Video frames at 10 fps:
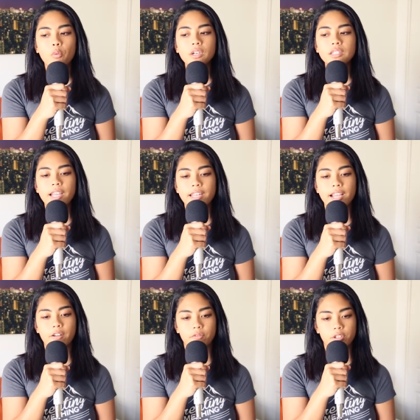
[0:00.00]
I want to lay
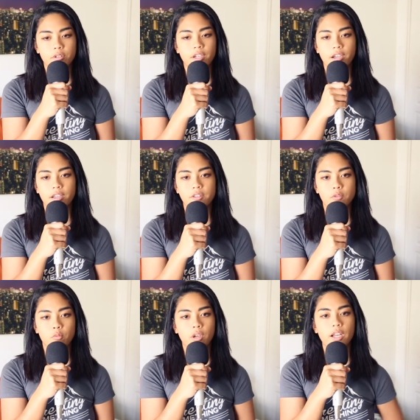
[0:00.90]
down for you
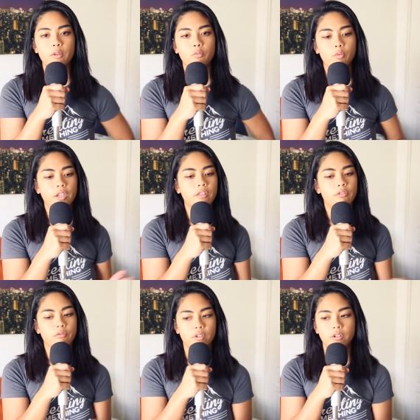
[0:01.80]
guys what I went
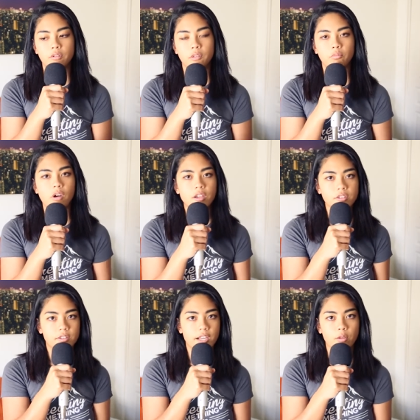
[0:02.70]
through, the
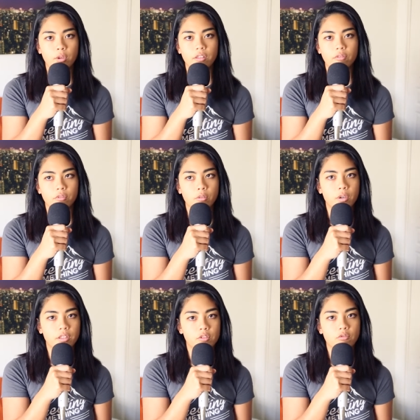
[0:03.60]
process that I went
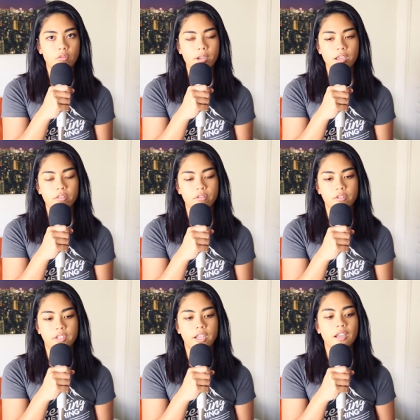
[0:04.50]
through on this Throwback
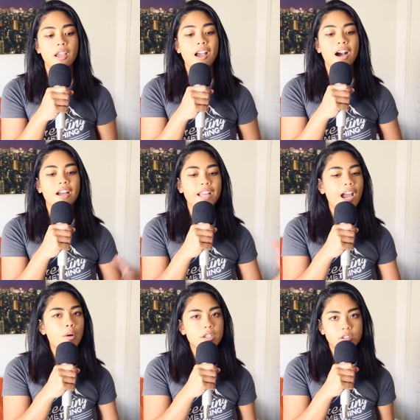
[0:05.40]
Thursday, on
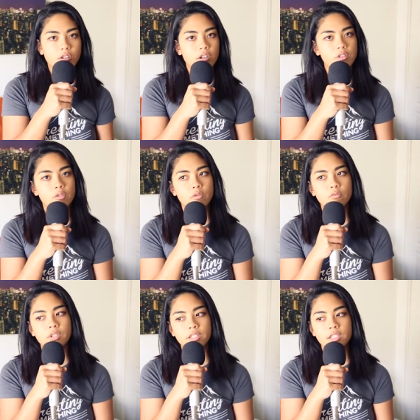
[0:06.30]
how I started
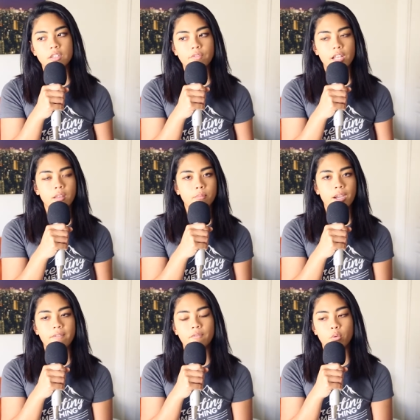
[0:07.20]
to really develop
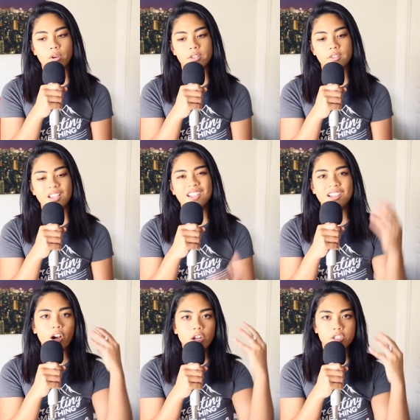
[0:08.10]
my voice
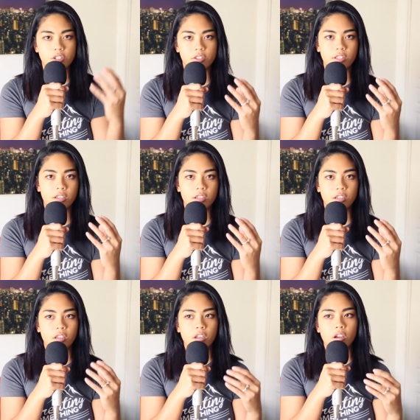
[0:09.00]
consciously.